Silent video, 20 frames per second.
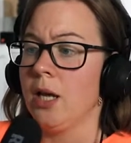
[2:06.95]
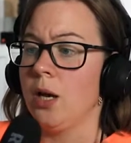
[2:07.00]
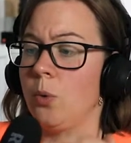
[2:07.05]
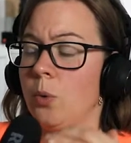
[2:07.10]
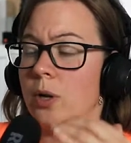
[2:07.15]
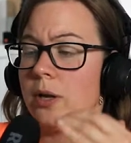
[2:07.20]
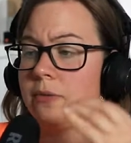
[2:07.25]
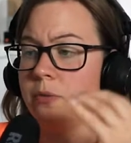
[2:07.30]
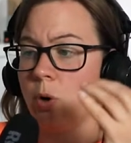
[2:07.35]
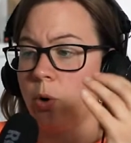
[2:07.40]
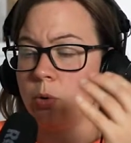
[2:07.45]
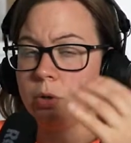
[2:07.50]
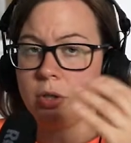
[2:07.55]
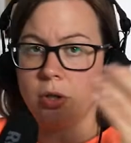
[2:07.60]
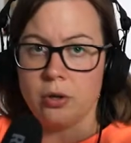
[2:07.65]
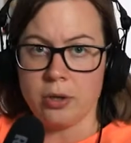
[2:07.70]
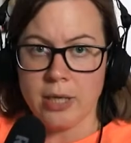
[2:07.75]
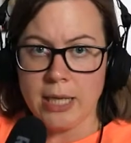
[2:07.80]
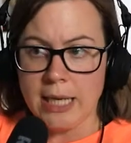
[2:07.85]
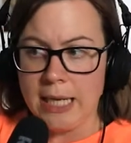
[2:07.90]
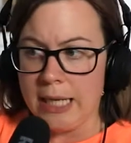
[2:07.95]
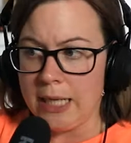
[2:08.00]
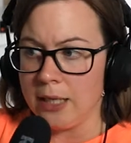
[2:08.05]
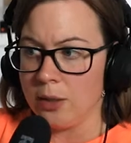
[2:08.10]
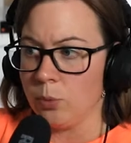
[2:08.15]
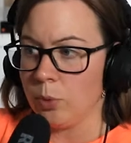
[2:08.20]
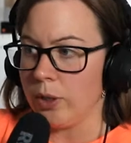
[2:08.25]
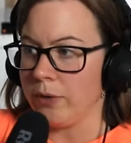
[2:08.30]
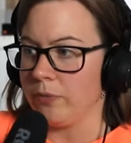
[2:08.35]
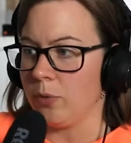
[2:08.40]
We have audio
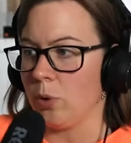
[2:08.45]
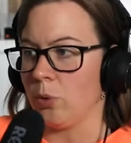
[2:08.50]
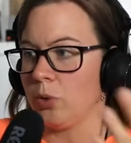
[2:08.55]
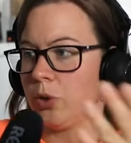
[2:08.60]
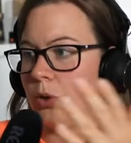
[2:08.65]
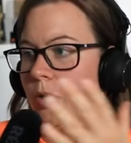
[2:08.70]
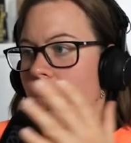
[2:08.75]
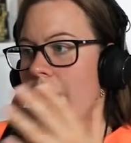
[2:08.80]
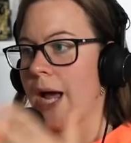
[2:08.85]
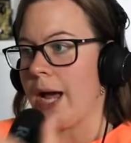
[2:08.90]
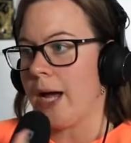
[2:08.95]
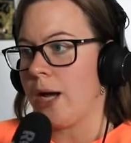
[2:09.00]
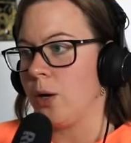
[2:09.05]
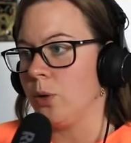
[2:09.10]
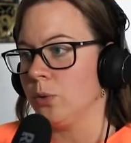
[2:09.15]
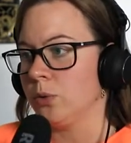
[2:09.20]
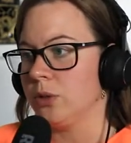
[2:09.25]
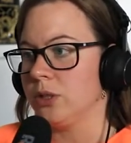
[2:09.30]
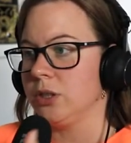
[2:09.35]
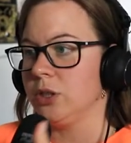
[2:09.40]
in, we have audio out,